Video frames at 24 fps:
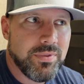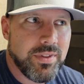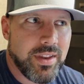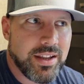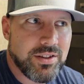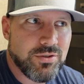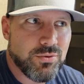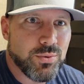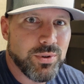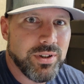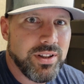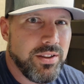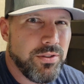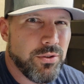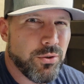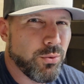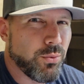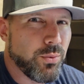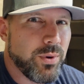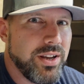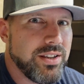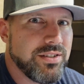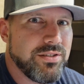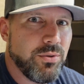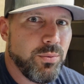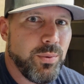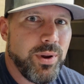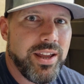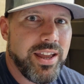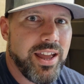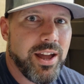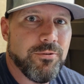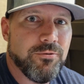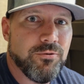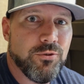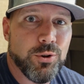That's really the reason we
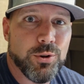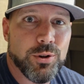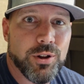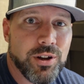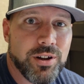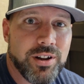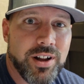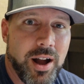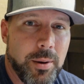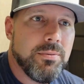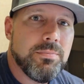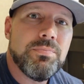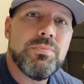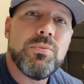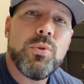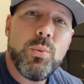get full hookup.